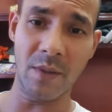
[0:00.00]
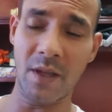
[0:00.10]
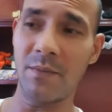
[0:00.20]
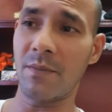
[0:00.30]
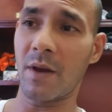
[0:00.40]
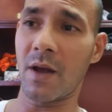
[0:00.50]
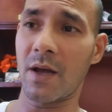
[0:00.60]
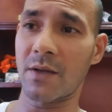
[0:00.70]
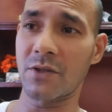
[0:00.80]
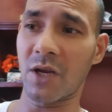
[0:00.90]
me.
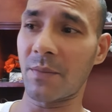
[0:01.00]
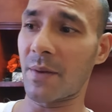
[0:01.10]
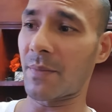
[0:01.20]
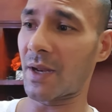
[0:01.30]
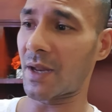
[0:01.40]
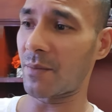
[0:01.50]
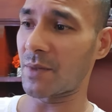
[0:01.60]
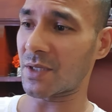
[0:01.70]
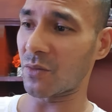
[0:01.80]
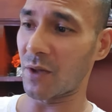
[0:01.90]
A gentleman by the
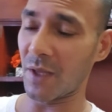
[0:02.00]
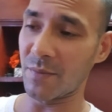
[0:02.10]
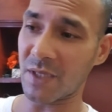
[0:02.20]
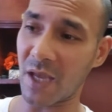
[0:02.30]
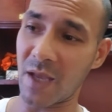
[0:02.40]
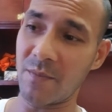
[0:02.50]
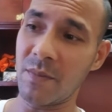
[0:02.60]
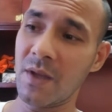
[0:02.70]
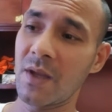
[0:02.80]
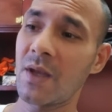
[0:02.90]
name of Mr. Williams
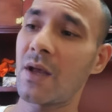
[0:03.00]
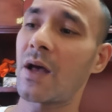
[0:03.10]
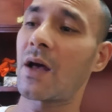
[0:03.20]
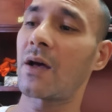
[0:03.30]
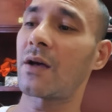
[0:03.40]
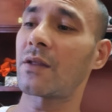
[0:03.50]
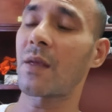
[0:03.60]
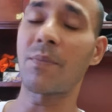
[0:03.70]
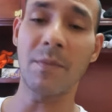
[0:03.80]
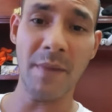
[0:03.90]
came.
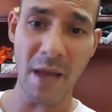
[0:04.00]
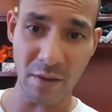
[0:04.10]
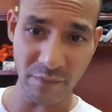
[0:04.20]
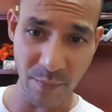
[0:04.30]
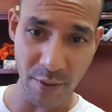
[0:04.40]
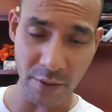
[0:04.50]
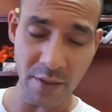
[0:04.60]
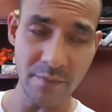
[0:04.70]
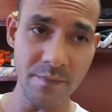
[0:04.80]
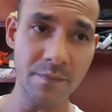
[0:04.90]
They put me out of the
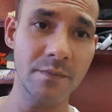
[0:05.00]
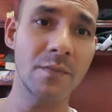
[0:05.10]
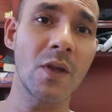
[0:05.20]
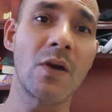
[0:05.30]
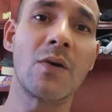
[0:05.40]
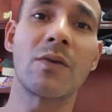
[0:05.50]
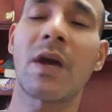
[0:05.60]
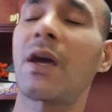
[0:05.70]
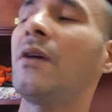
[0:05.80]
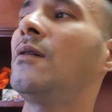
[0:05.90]
building.
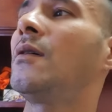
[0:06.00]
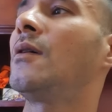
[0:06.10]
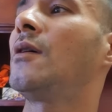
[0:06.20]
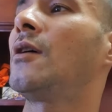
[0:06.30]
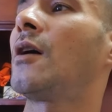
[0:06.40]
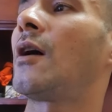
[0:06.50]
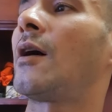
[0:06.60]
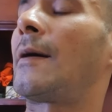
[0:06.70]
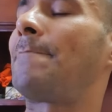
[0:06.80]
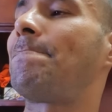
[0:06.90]
Okay.
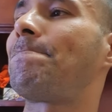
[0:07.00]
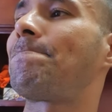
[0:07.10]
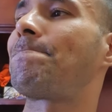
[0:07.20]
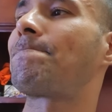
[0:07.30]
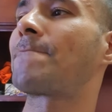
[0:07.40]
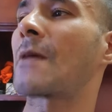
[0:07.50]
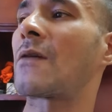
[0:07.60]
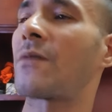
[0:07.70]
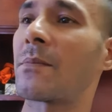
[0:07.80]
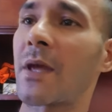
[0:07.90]

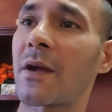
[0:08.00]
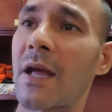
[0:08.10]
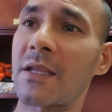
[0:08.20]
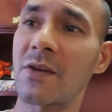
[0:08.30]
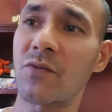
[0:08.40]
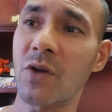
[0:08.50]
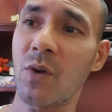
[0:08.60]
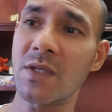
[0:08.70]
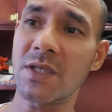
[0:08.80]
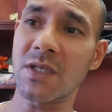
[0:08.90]
From there, I did
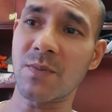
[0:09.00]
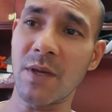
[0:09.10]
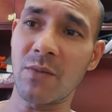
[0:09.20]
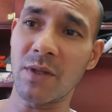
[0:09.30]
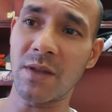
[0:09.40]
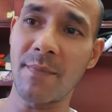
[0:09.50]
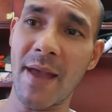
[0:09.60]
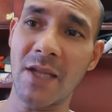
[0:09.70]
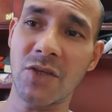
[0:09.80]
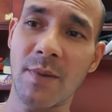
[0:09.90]
request to speak with the
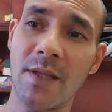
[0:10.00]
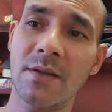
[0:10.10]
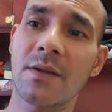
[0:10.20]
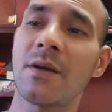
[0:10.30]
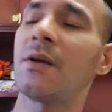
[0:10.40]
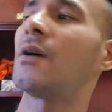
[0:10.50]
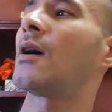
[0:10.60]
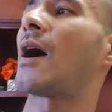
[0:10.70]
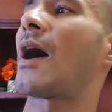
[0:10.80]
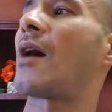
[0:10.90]
management.
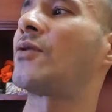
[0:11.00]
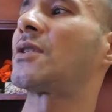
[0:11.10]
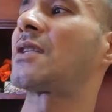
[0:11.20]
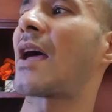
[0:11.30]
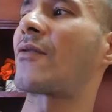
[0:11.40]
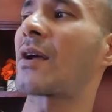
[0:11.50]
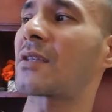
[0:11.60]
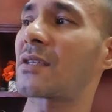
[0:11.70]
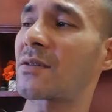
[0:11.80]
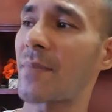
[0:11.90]
I was
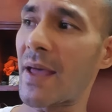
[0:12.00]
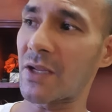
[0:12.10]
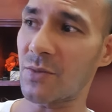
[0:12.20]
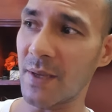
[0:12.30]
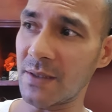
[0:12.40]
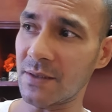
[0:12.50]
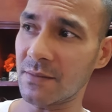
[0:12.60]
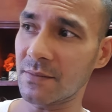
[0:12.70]
directed to management.